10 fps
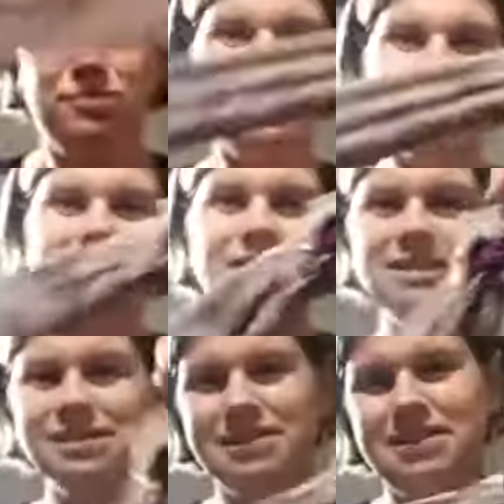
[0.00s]
the way to the end.
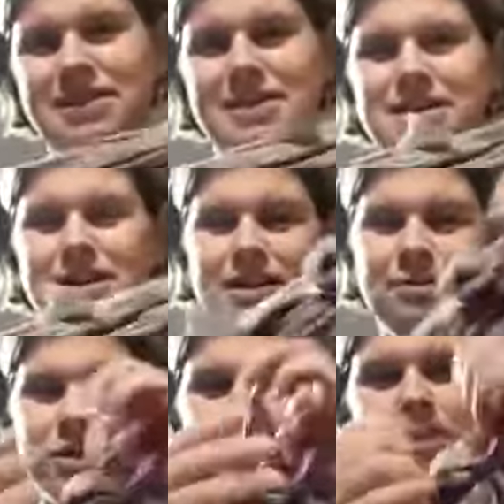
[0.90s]
And then
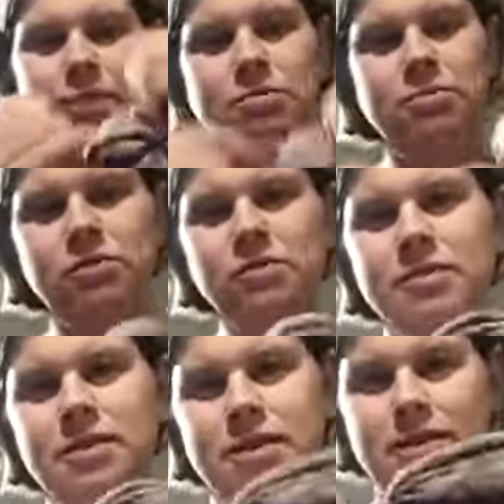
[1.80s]
we'll go back one more.
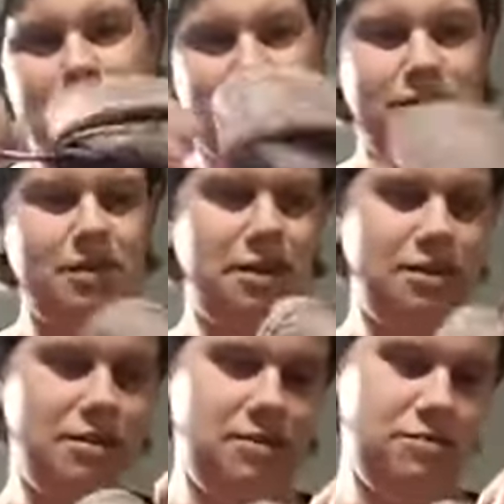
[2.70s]
So
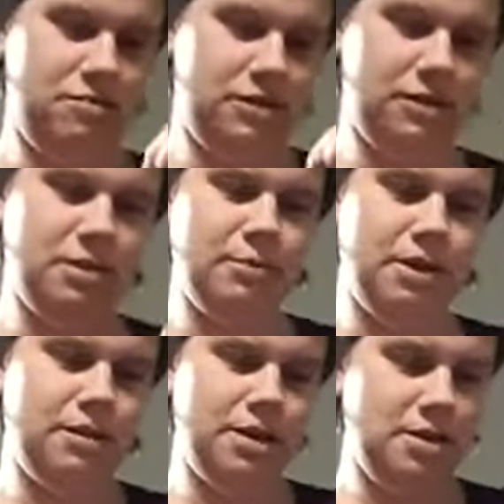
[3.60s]
it's just coming
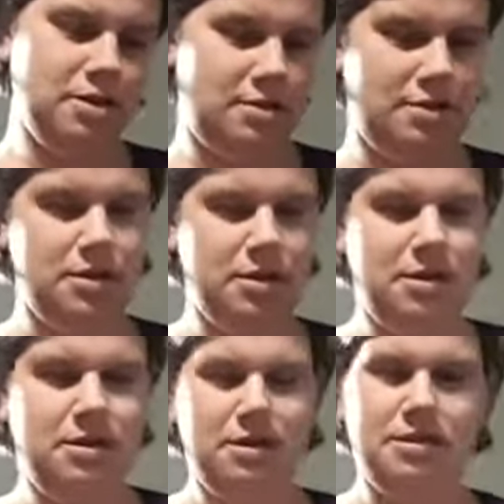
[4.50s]
out there.
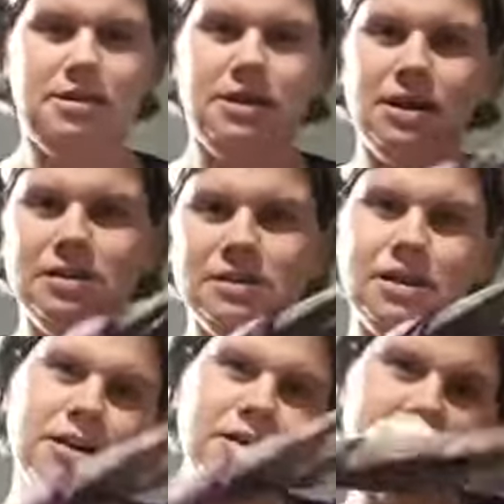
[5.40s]
So there you go.
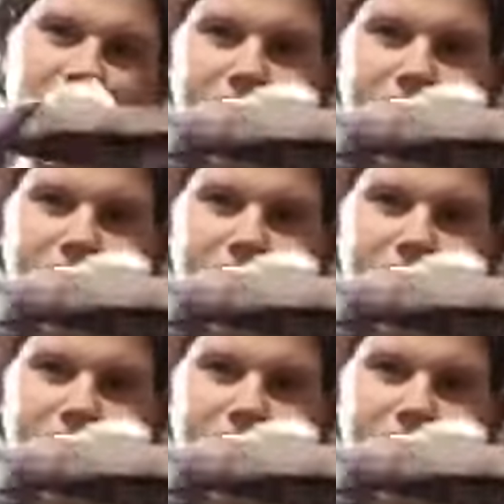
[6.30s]
So